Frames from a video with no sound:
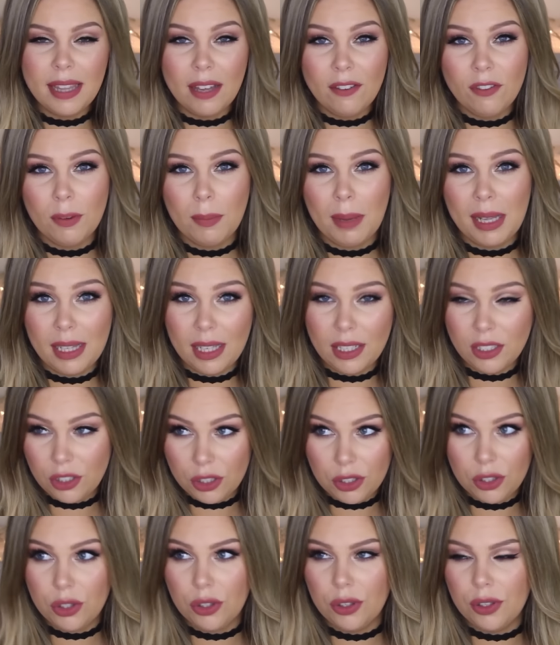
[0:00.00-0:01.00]
that for my
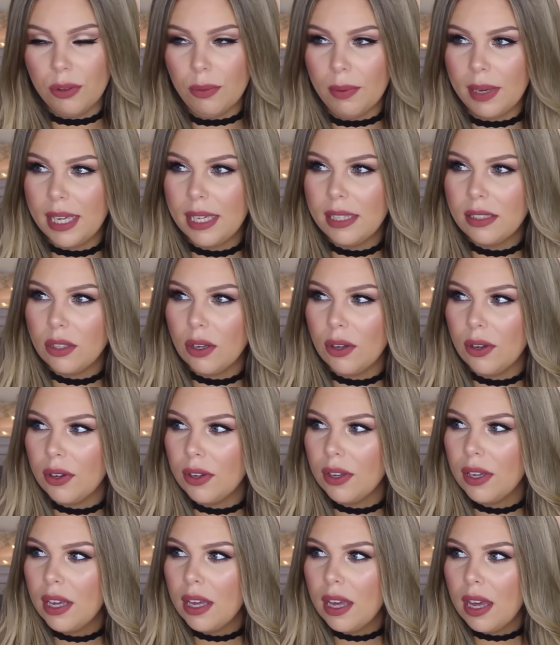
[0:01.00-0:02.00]
lunches during the week.
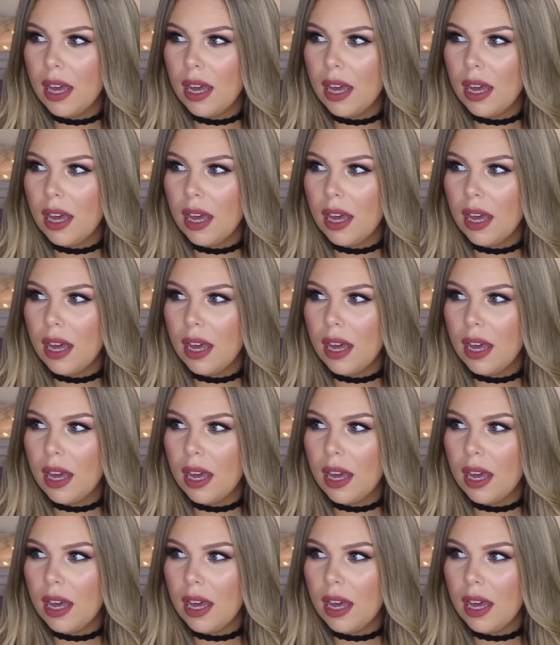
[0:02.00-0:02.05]
So